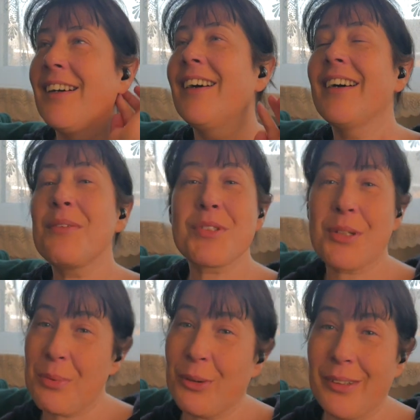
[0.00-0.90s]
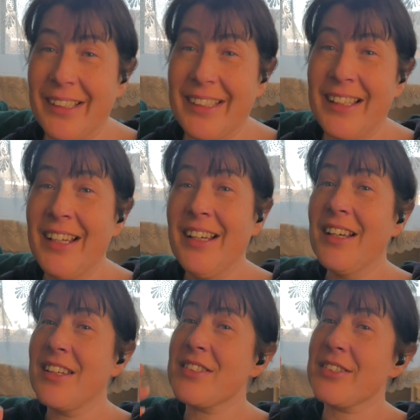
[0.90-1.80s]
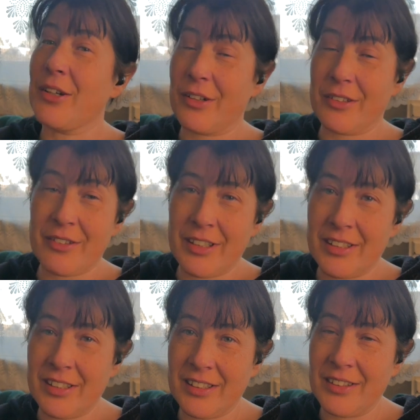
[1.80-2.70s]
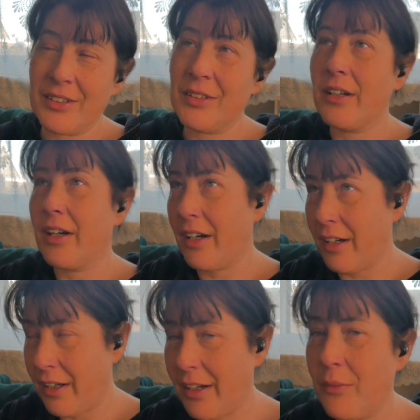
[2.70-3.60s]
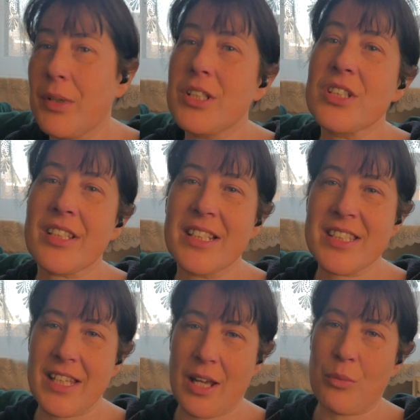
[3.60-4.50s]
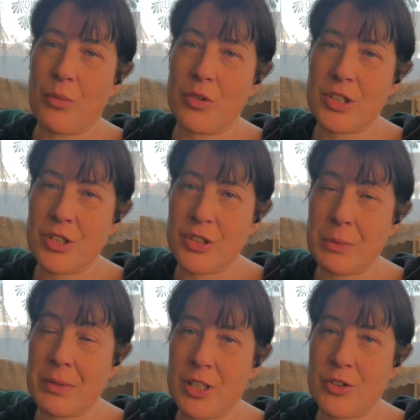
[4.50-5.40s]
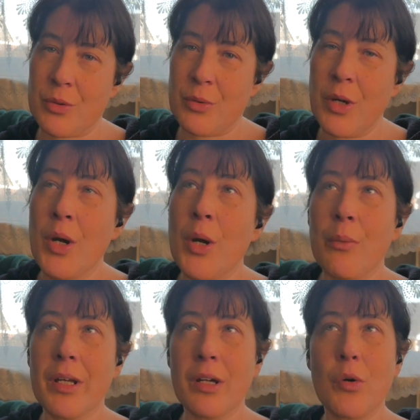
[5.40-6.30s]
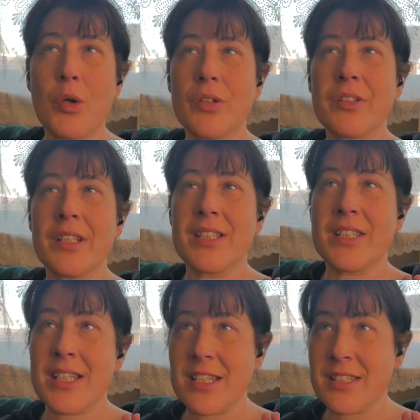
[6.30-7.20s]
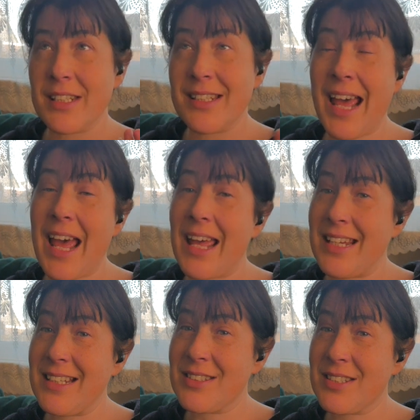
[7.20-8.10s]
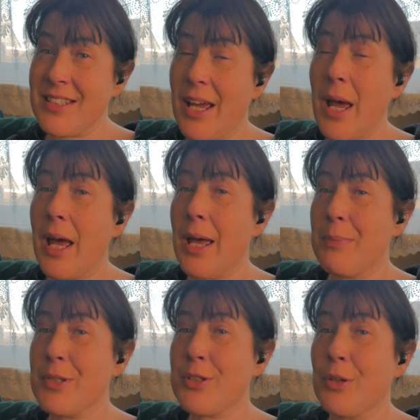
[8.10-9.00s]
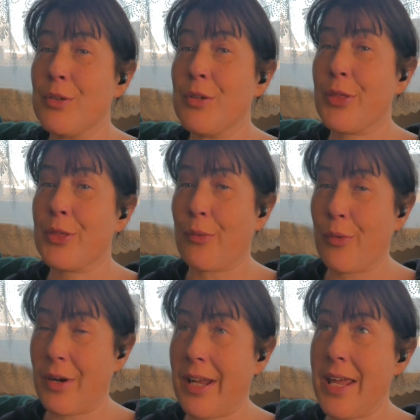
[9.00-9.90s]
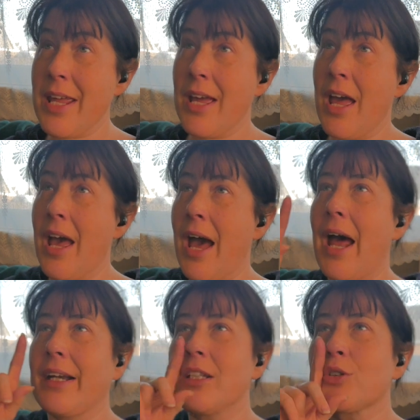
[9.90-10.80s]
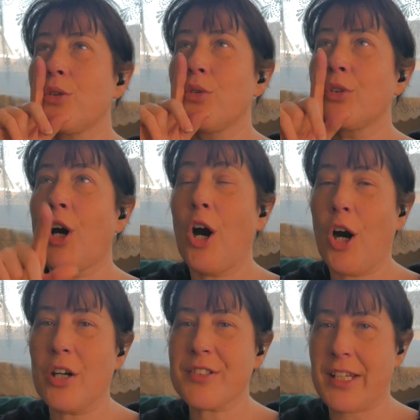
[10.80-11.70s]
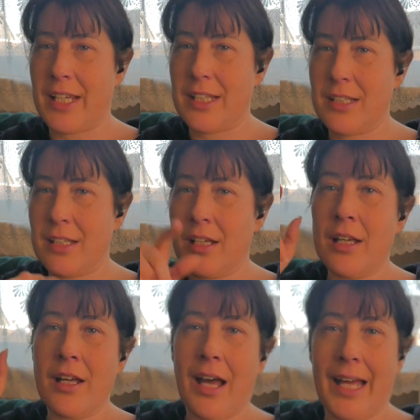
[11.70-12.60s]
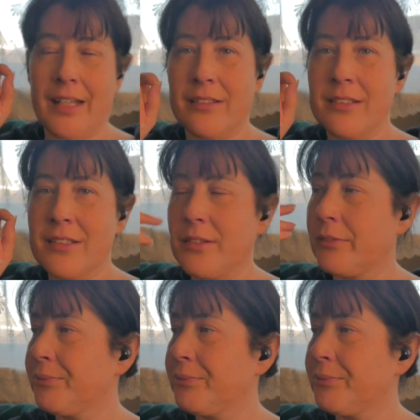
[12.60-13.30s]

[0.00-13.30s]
I'm so poorly. So we're just going to sit and watch Supernatural. We are on season 8 episode 3 and it is called Heartache and